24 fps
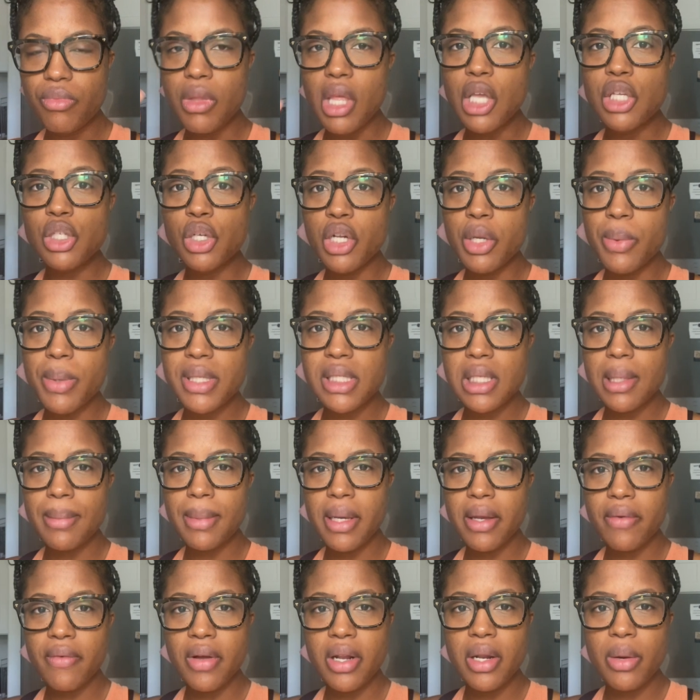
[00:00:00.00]
So anyways, I'm
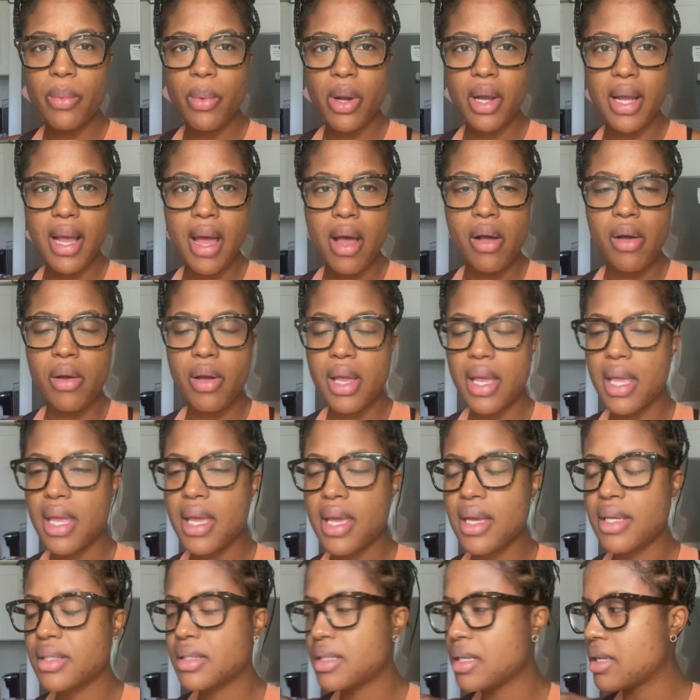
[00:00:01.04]
getting ready to work out
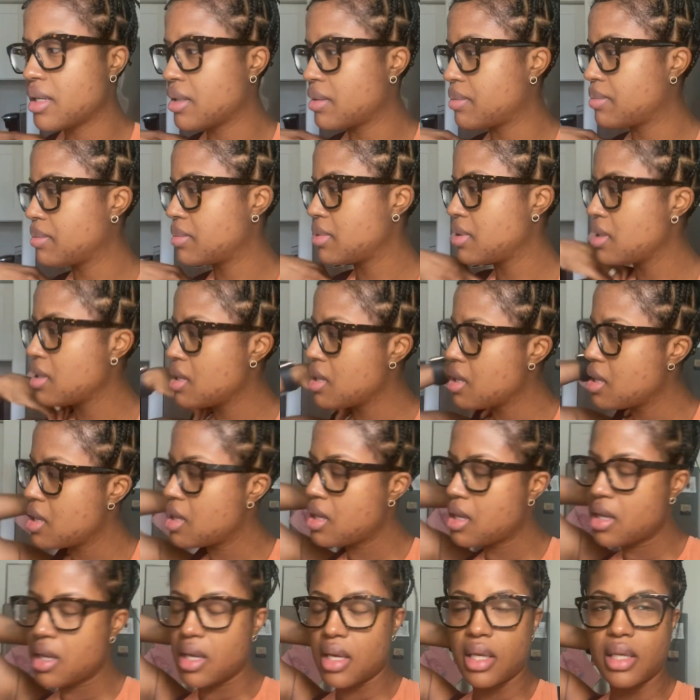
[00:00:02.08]
and um,
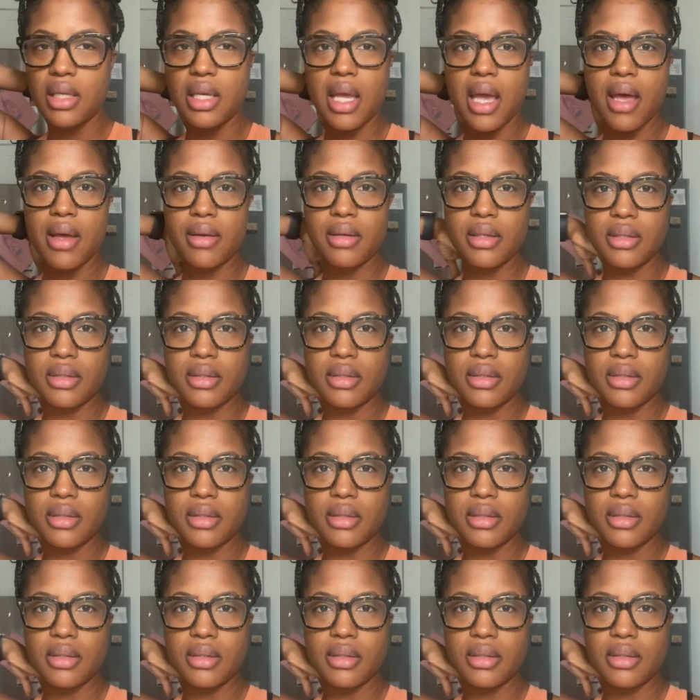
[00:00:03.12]
yeah.